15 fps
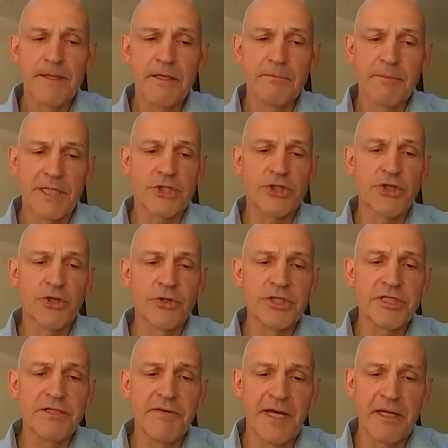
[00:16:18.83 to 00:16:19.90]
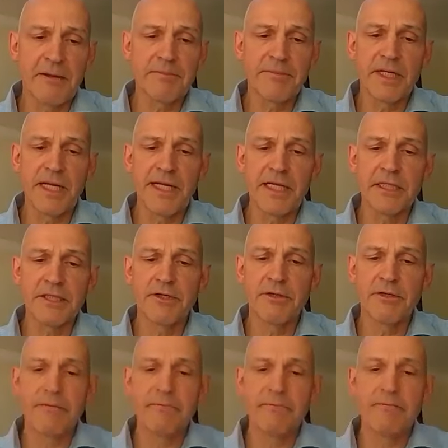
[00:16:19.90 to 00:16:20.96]
But as drones develop, they're likely to
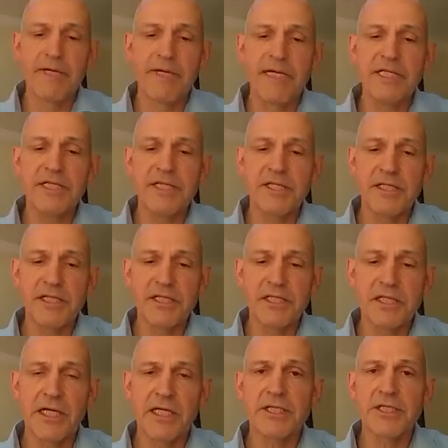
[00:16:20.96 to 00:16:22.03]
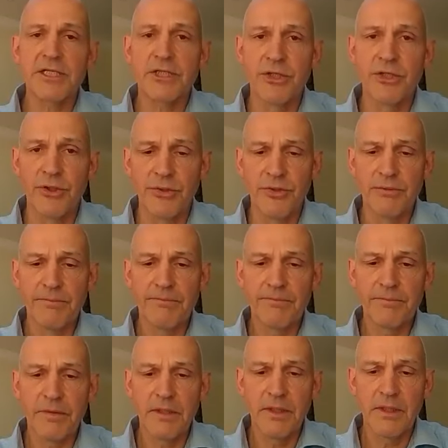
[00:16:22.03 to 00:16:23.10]
embrace these tasks too.
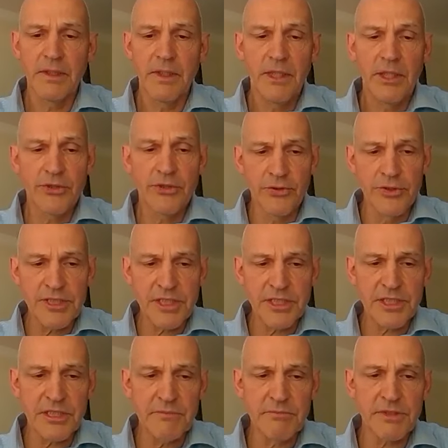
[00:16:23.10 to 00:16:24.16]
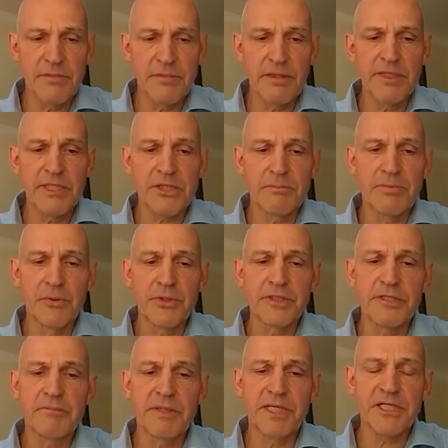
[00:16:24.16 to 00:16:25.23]
Drone systems may be
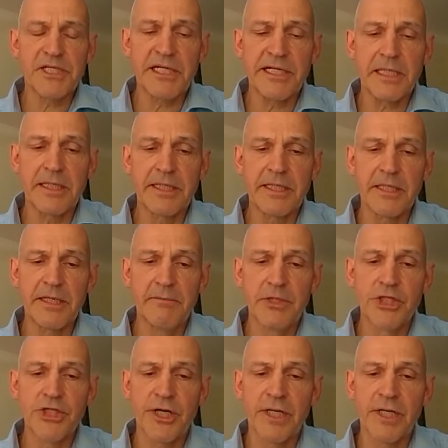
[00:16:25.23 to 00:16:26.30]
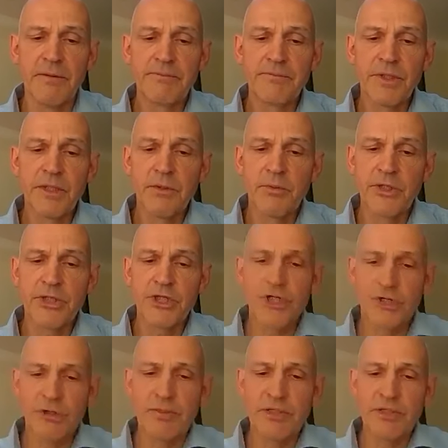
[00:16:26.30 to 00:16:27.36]
supported by satellite imagery, which
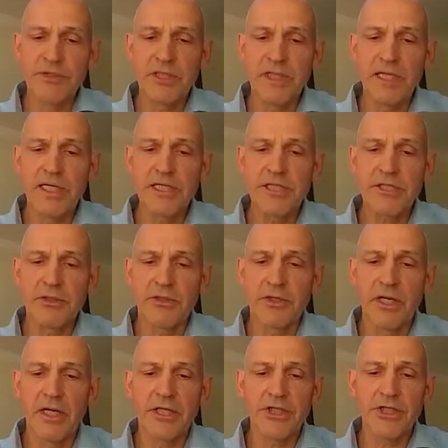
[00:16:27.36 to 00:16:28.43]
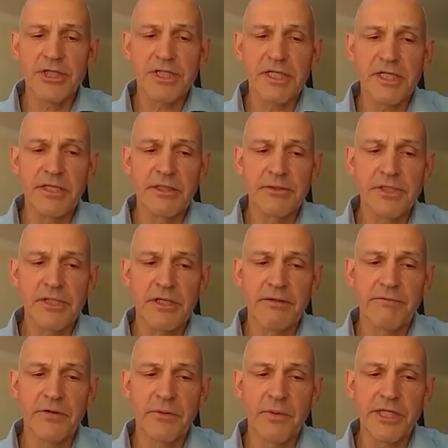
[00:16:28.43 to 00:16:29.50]
could be utilized on larger scales
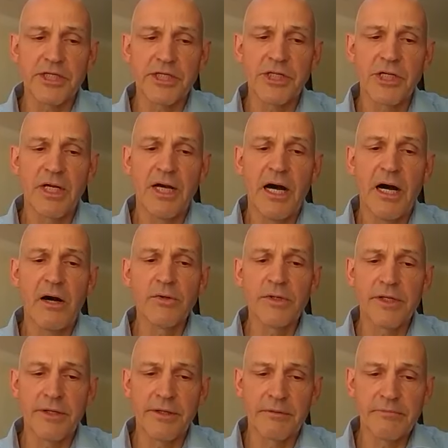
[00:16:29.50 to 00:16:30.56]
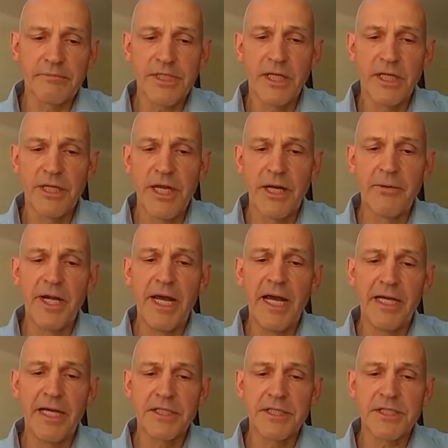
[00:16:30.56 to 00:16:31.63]
and for which algorithms now
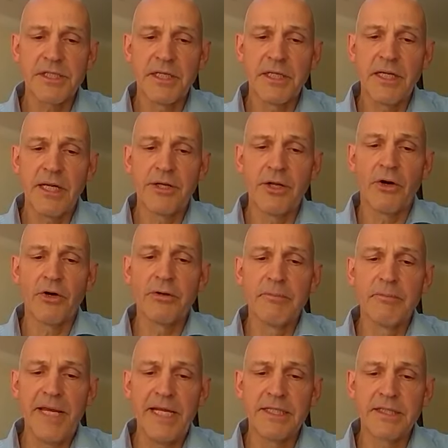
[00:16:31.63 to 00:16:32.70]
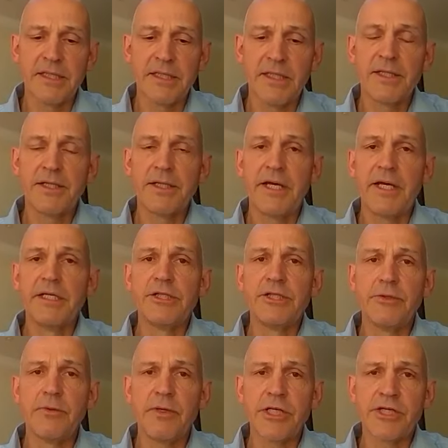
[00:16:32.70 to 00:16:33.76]
enhance and augment the
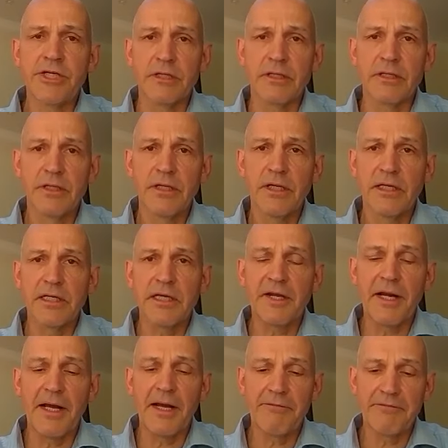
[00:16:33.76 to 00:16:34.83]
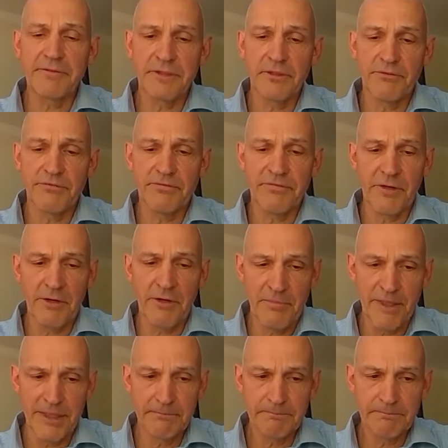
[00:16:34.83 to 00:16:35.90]
intuition and craft of
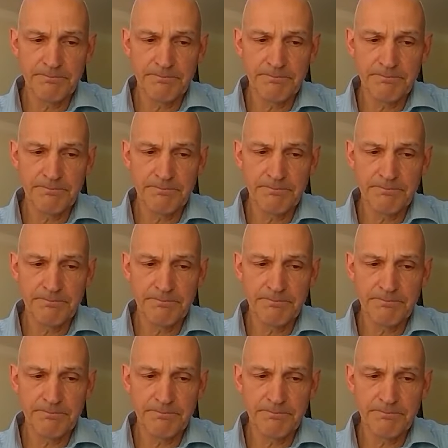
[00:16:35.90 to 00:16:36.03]
farming.